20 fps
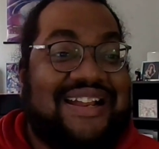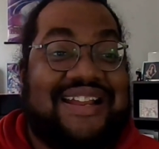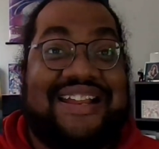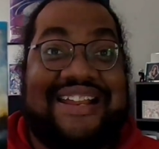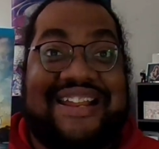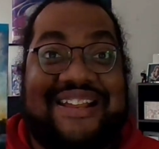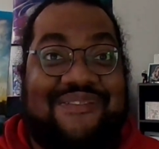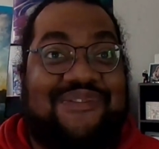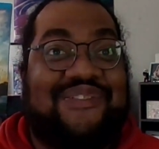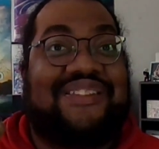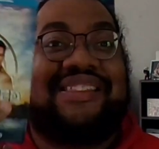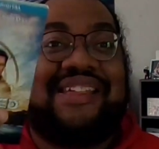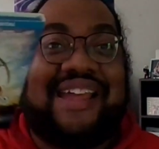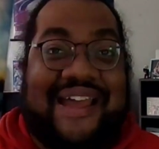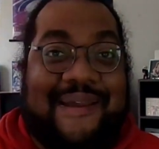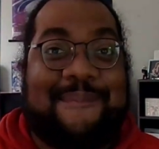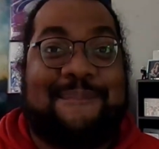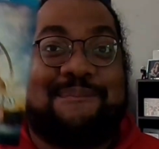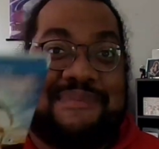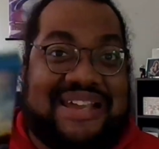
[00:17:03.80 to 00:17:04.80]
If
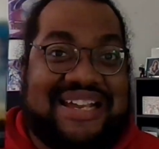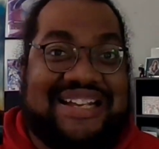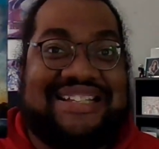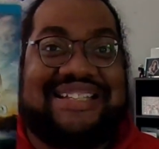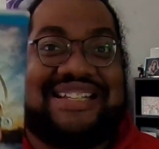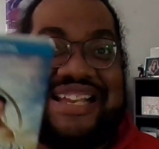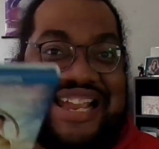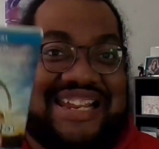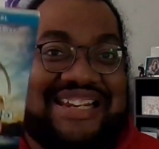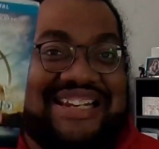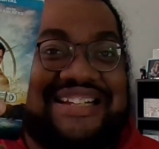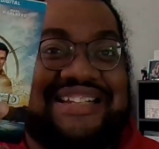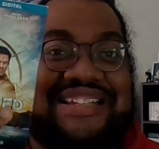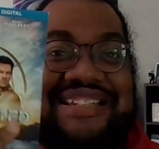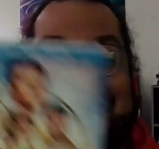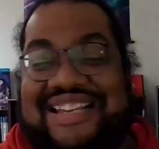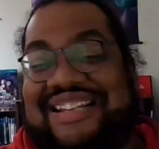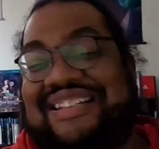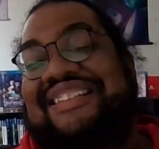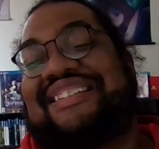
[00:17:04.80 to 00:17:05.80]
that makes any
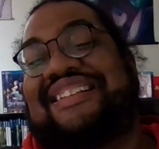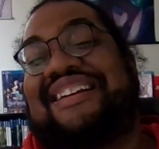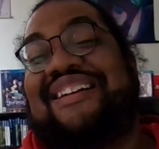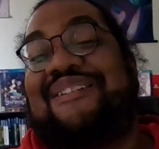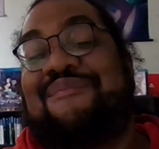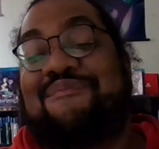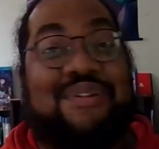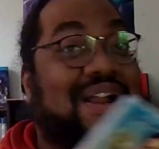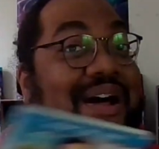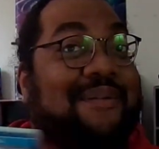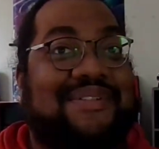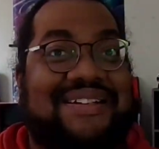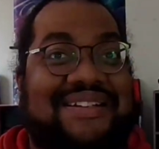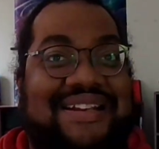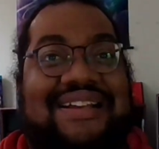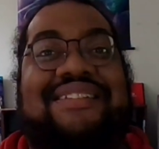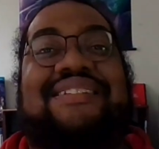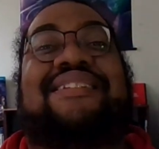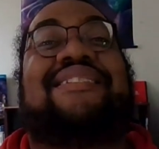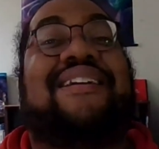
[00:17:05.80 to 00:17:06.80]
sense. Probably
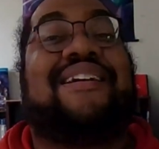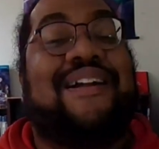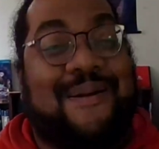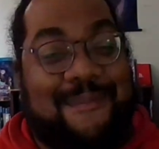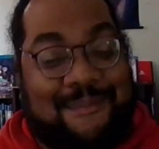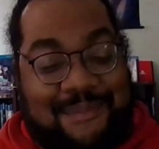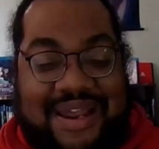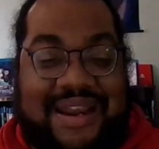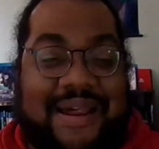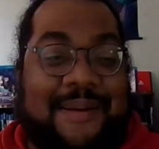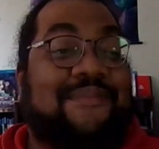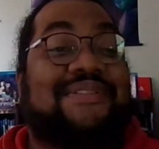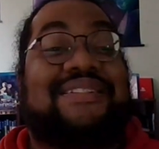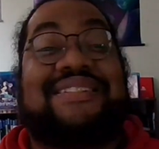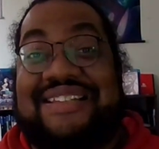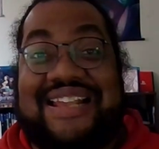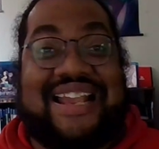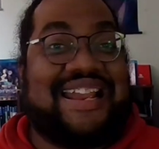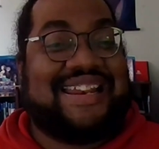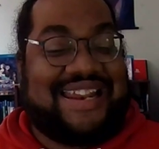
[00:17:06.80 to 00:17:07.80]
doesn't, but I'm
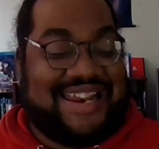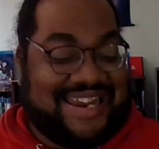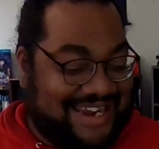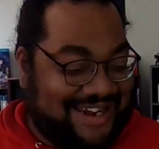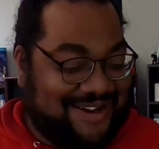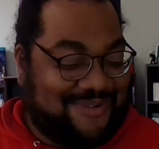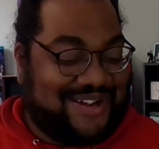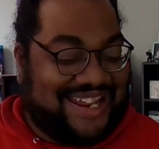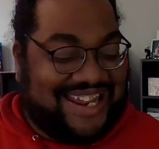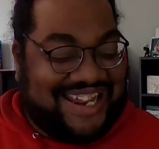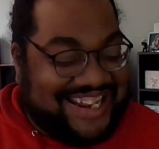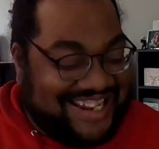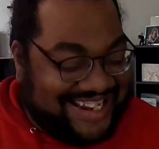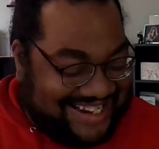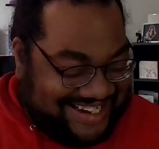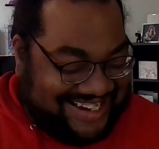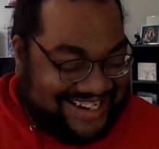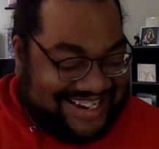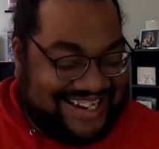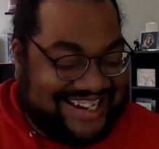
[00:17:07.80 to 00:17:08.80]
saying it anyway.
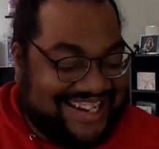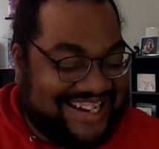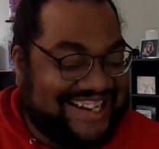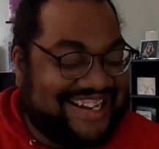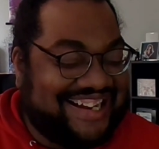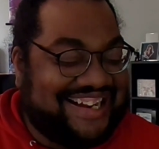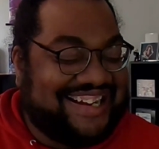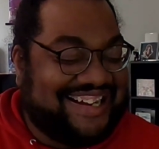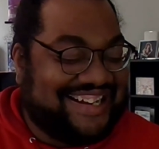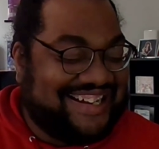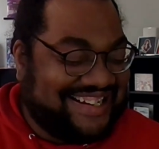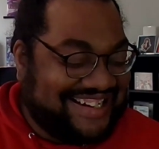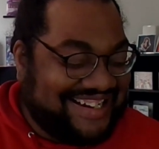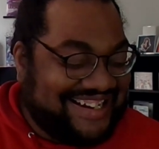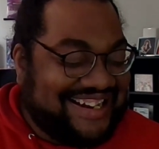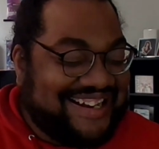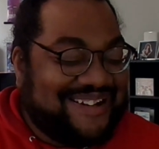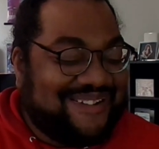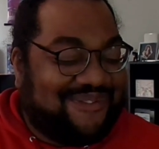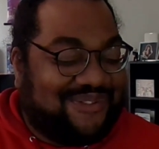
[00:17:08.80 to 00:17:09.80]

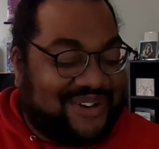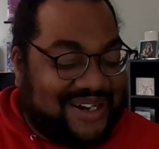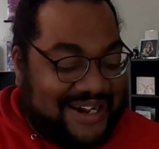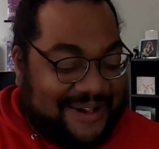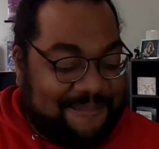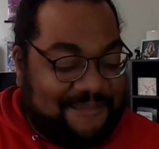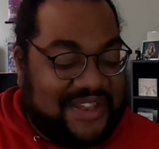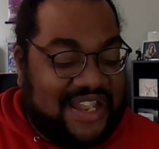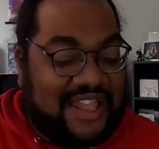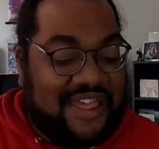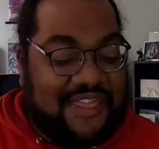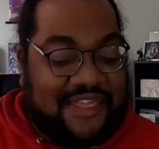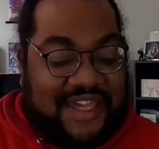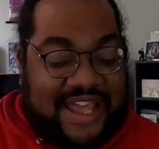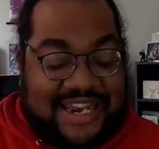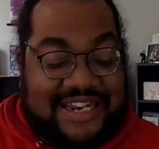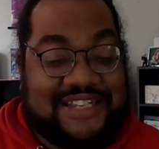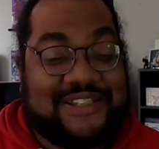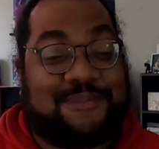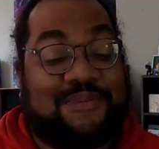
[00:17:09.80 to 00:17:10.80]
But
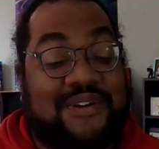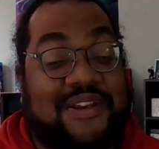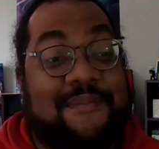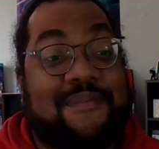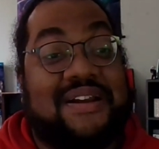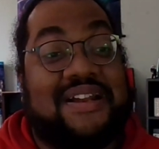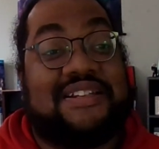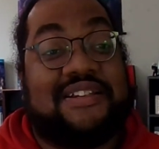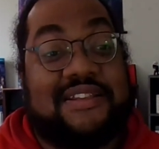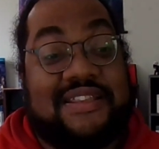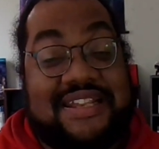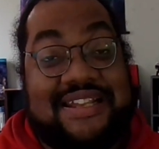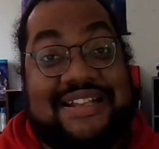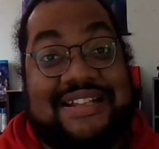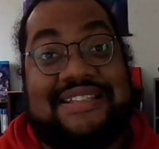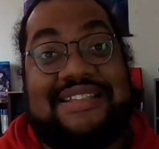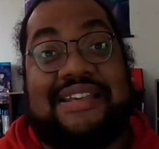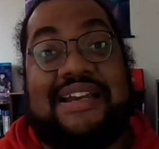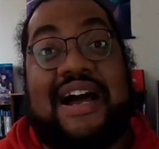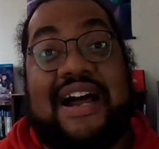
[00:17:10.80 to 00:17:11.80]
that is pretty much the
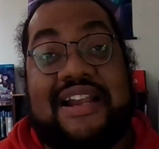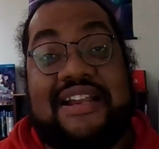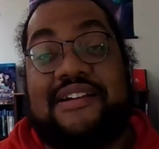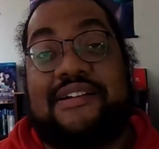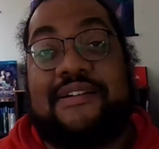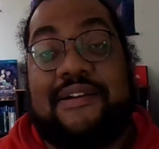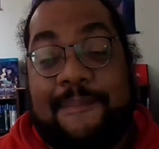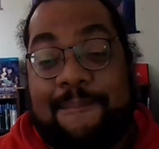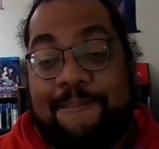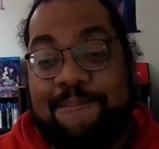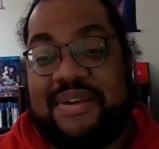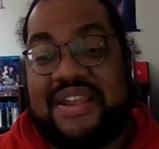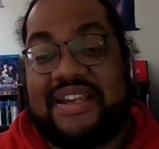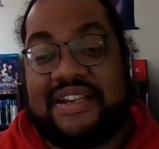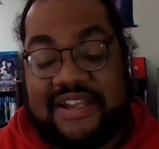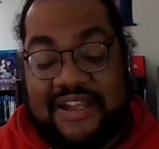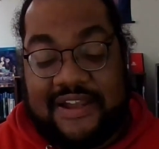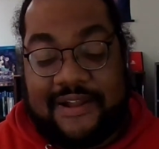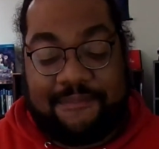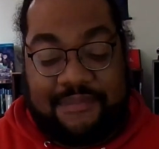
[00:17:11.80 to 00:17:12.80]
entire
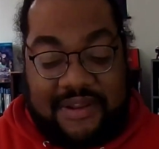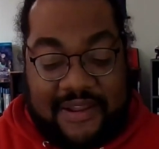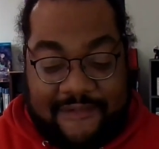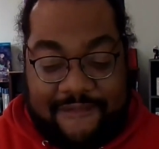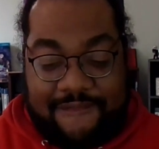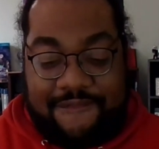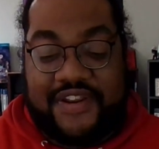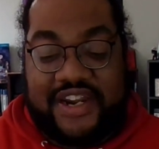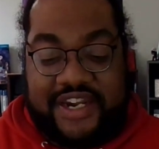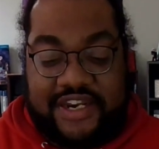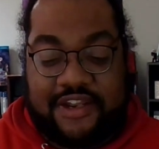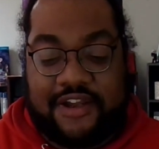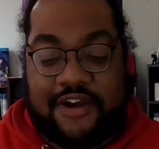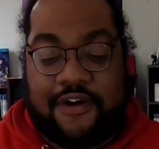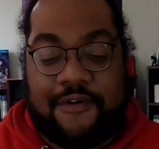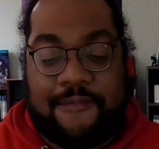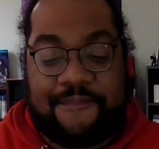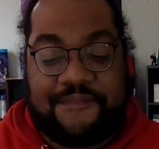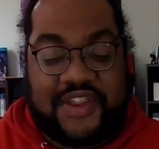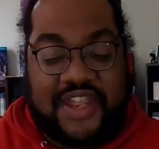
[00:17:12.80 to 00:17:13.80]
pickup
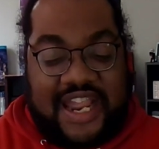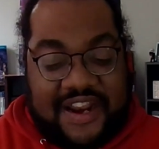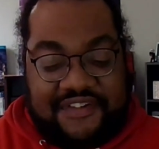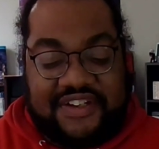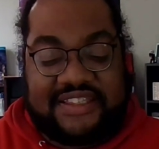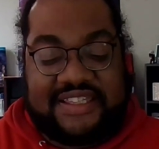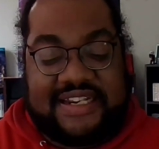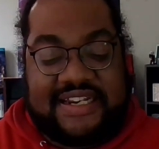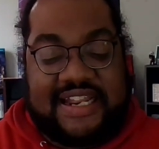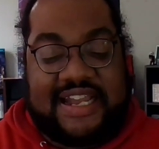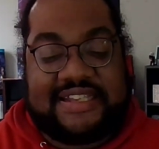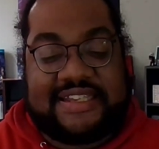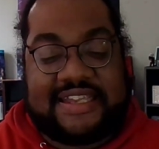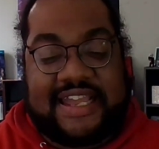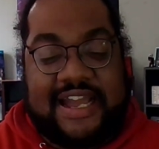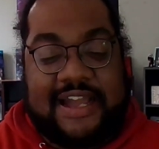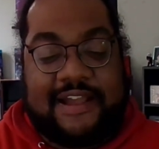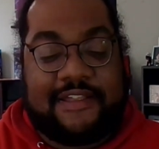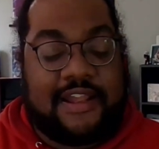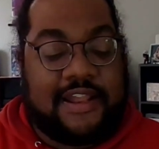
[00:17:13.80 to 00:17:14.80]
video, everything I
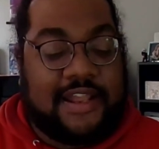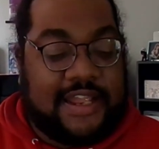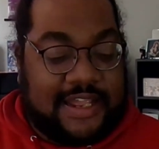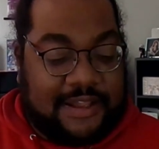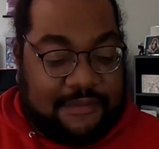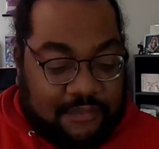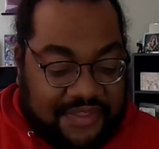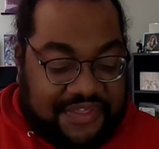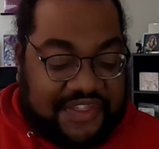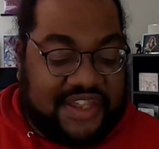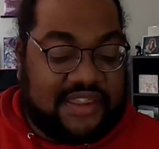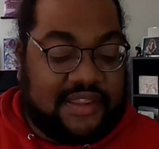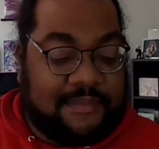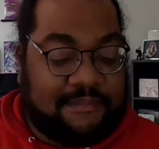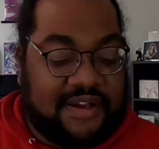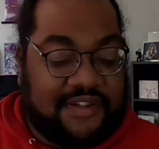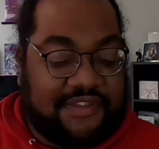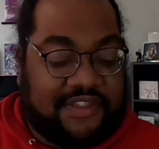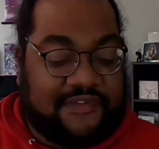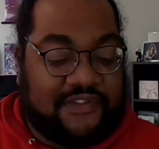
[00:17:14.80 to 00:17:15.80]
got within the
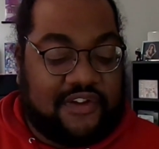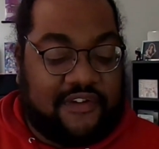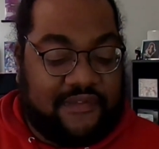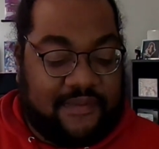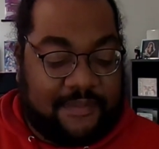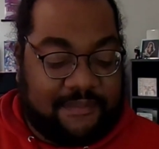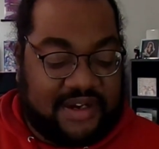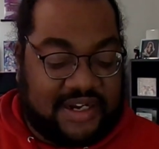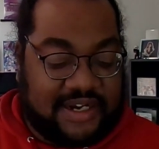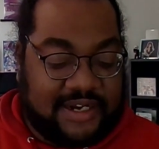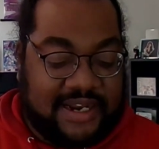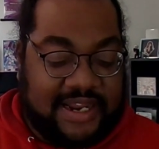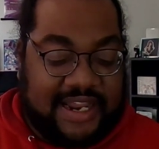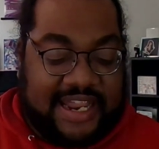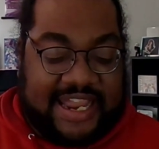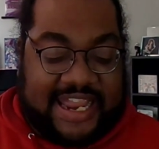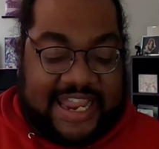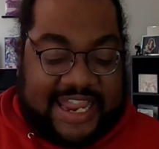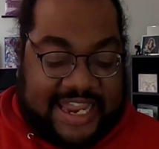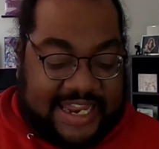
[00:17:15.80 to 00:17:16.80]
month of November,
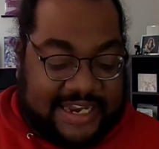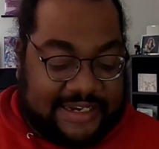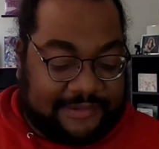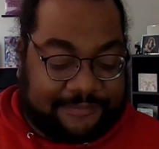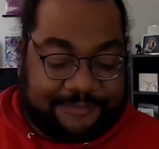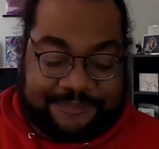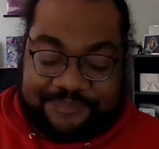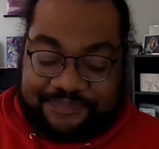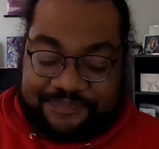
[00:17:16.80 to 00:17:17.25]
and